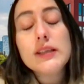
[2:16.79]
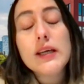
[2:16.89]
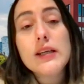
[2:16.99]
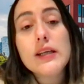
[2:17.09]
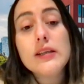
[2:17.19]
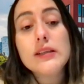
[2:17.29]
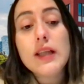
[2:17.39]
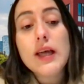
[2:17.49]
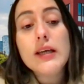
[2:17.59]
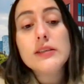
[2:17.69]
and the
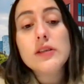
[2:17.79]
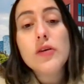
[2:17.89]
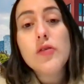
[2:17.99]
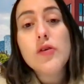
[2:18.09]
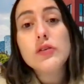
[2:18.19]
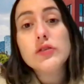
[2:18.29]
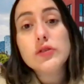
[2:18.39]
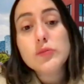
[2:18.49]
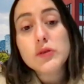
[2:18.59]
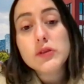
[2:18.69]
dislikes of
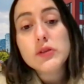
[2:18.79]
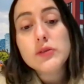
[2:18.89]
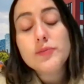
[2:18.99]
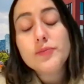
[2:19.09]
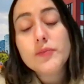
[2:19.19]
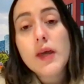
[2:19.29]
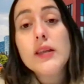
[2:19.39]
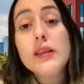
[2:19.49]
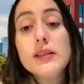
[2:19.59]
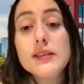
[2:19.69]
consumers
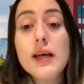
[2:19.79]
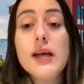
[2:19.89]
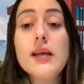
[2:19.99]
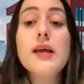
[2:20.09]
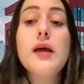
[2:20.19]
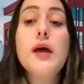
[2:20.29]
and design